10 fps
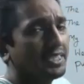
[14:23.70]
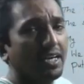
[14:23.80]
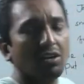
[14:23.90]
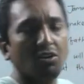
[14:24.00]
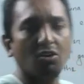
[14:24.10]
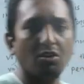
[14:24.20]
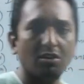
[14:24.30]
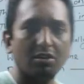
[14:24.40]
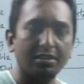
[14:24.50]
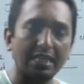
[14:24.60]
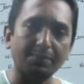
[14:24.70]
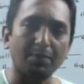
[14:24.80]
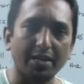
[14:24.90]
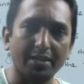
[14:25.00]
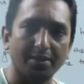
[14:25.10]
here this
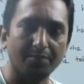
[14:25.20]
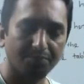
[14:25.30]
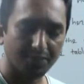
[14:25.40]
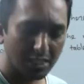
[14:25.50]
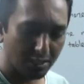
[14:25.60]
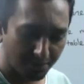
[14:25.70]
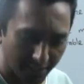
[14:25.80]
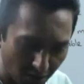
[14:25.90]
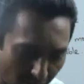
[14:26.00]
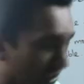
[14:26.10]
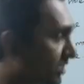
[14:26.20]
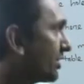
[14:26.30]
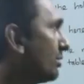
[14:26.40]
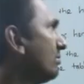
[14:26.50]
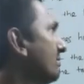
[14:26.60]
Friday. It is very common
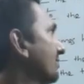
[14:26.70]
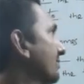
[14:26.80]
to you.